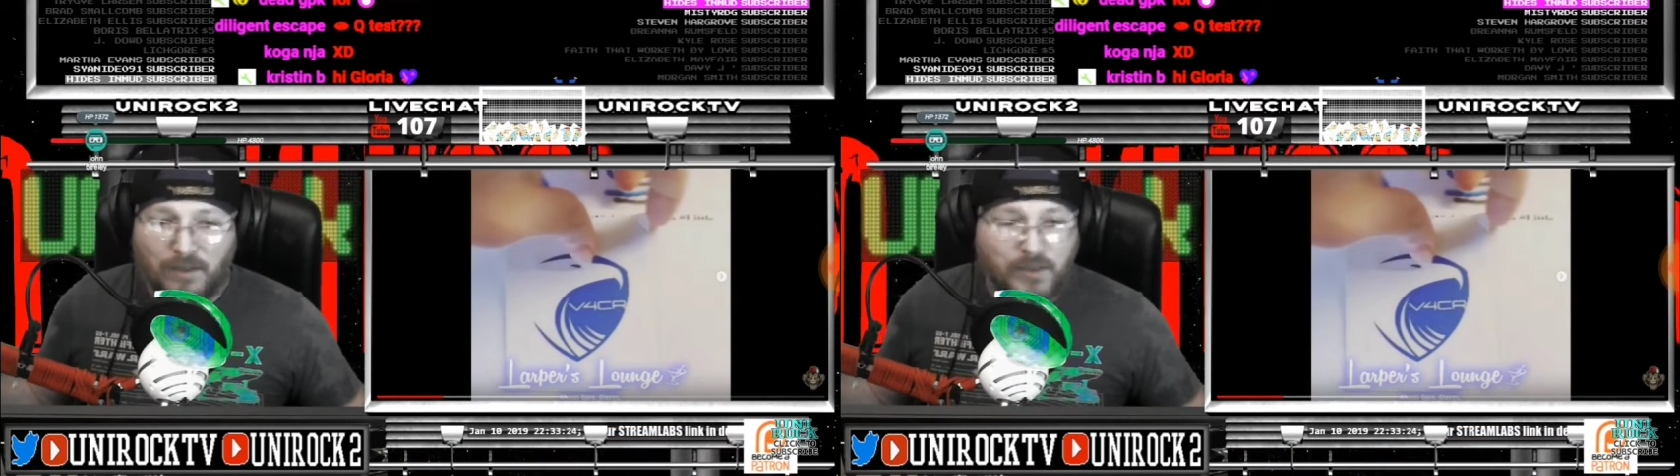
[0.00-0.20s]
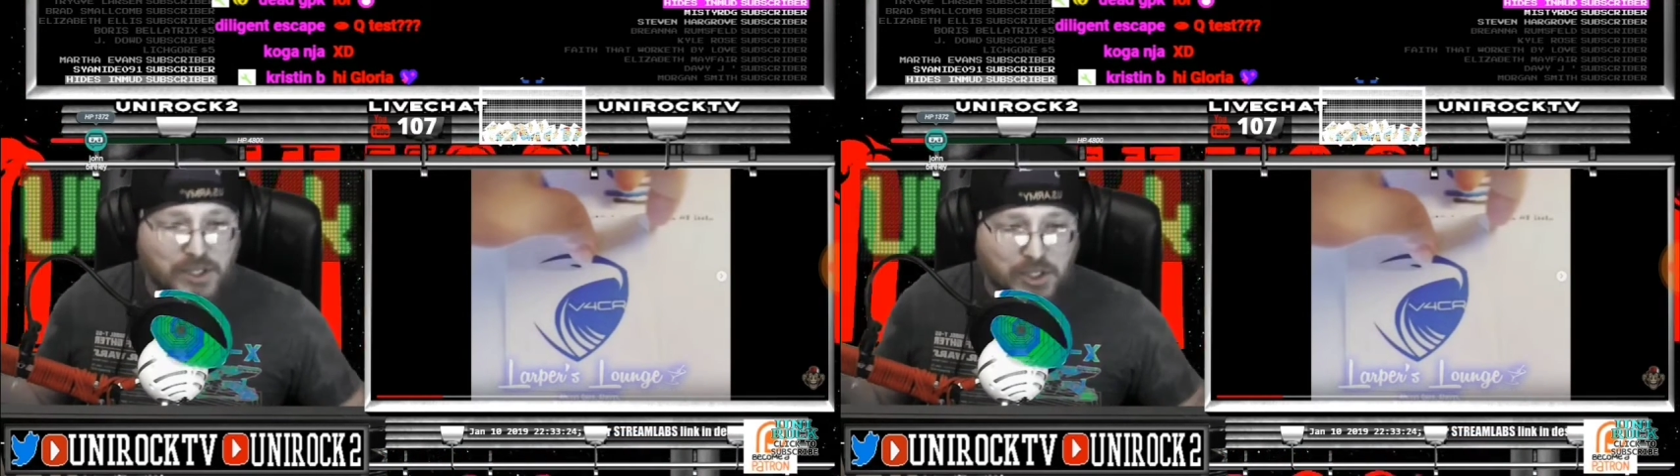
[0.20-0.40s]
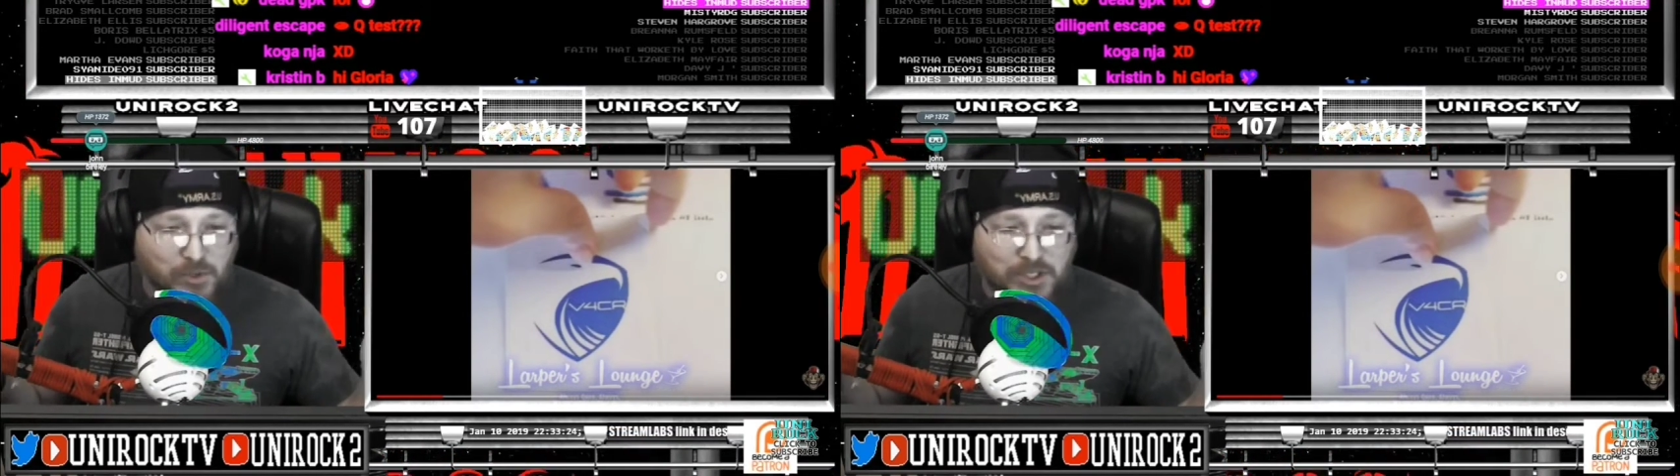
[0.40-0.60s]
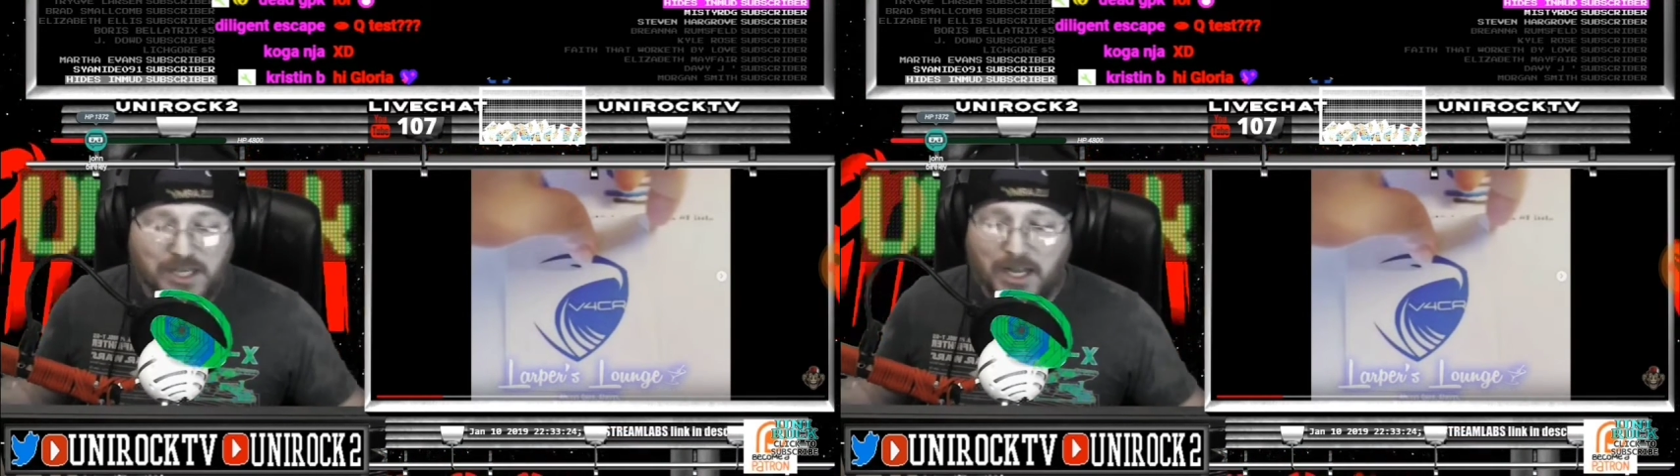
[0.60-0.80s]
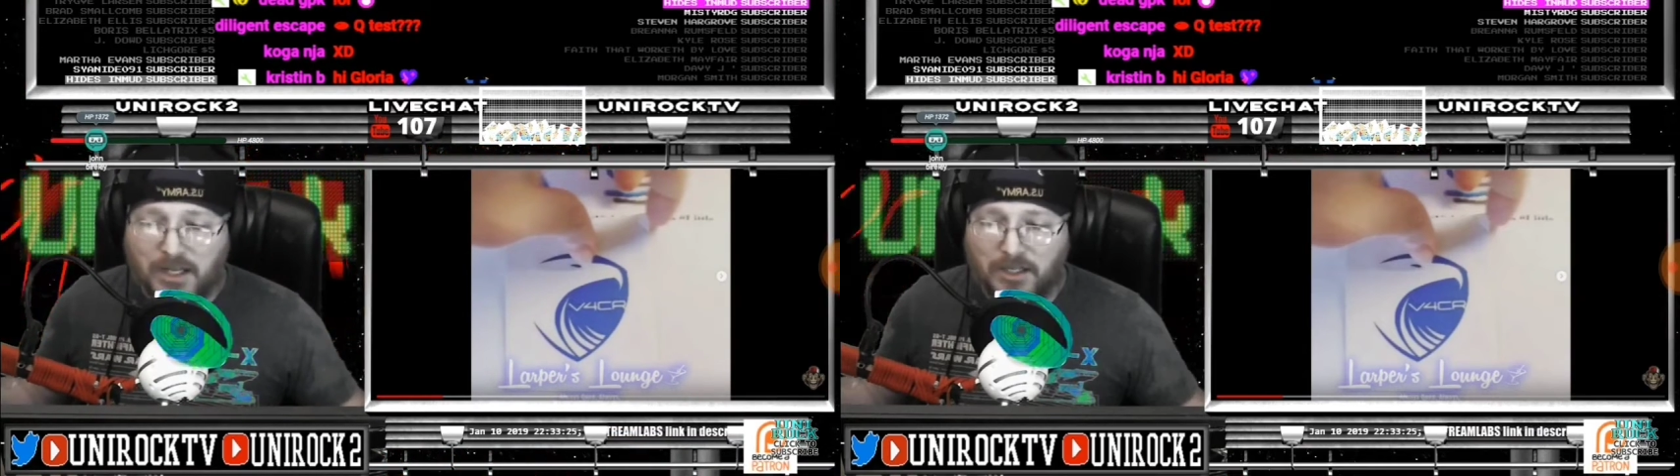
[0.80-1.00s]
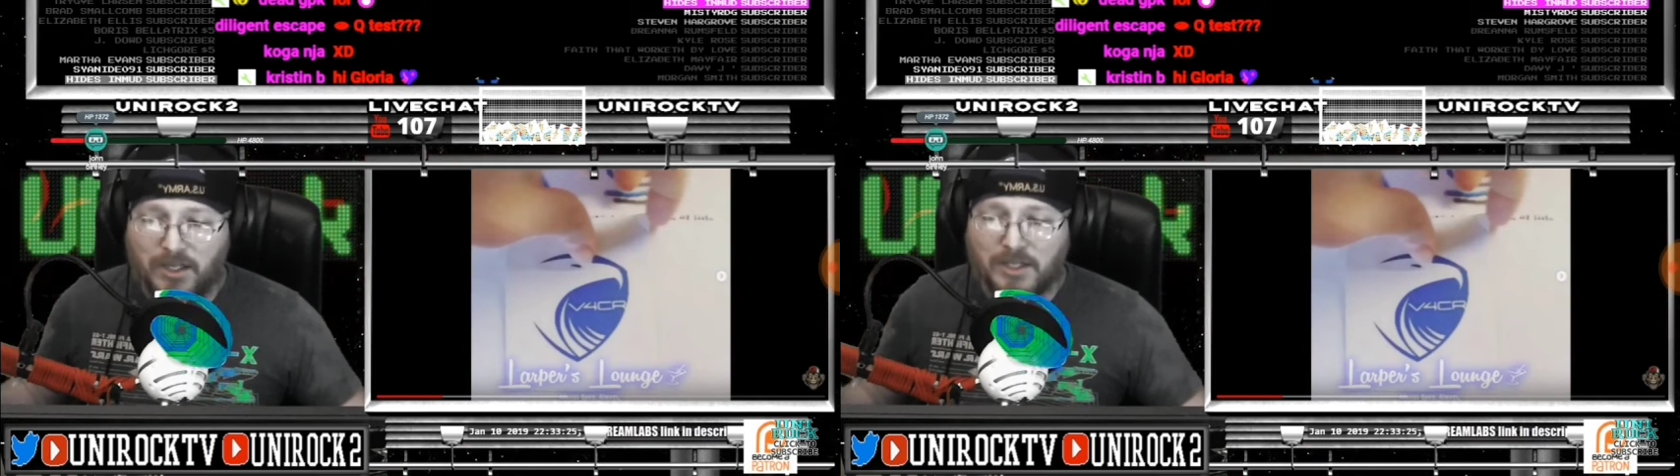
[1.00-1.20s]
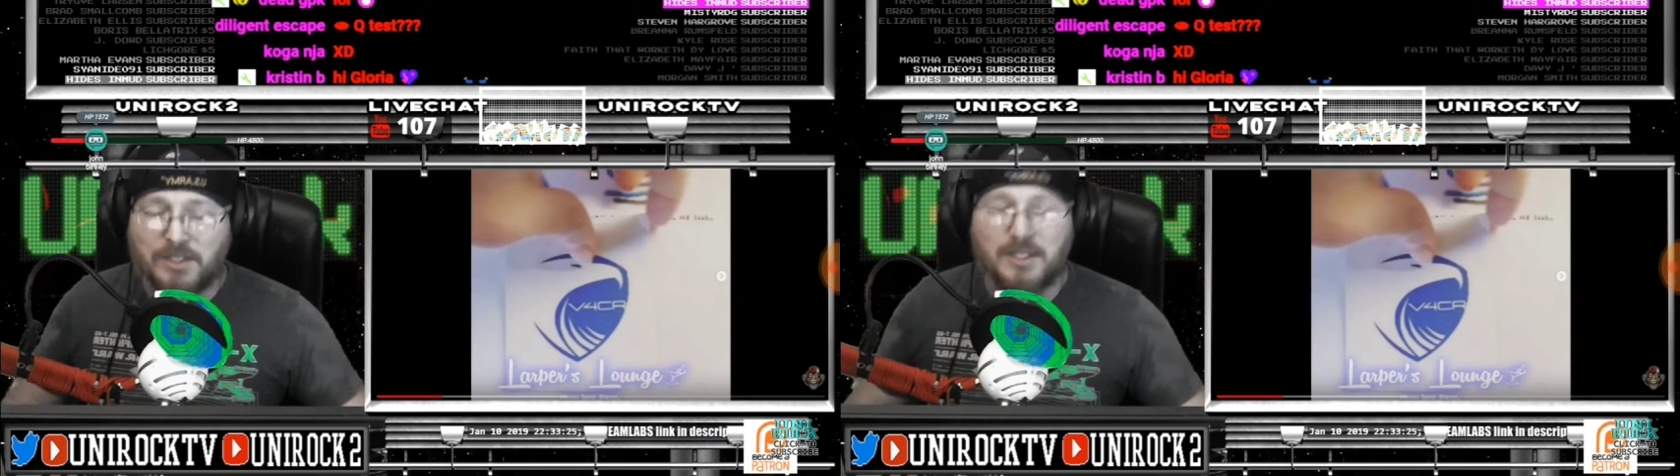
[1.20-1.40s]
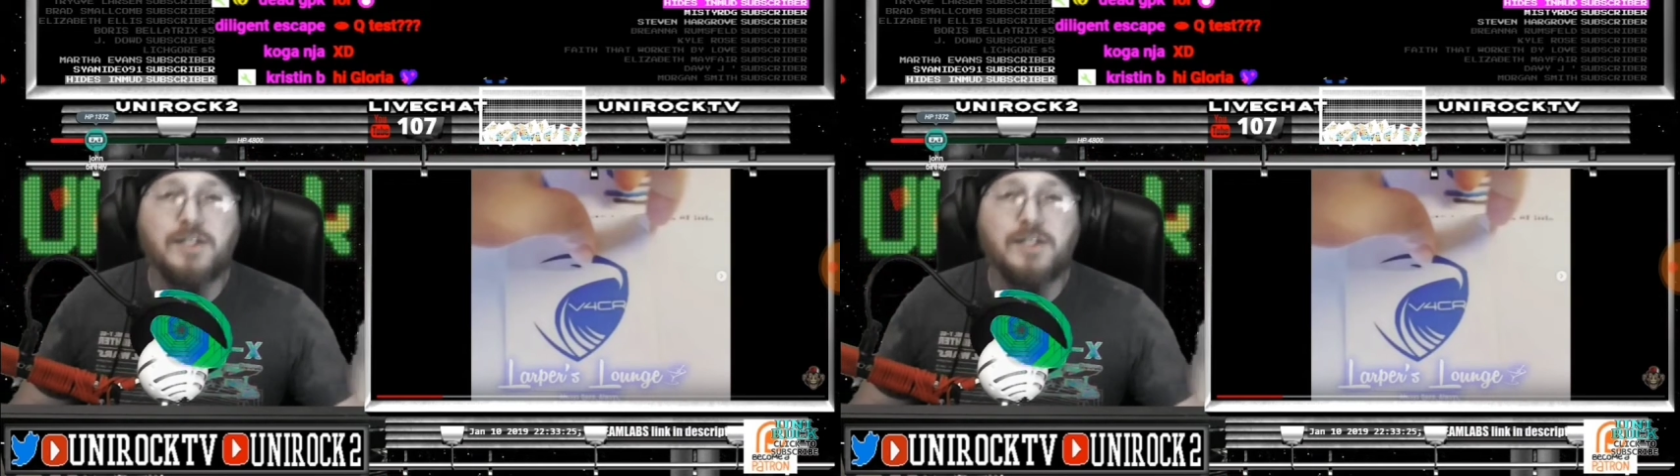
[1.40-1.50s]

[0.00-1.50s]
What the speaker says: This is ridiculous.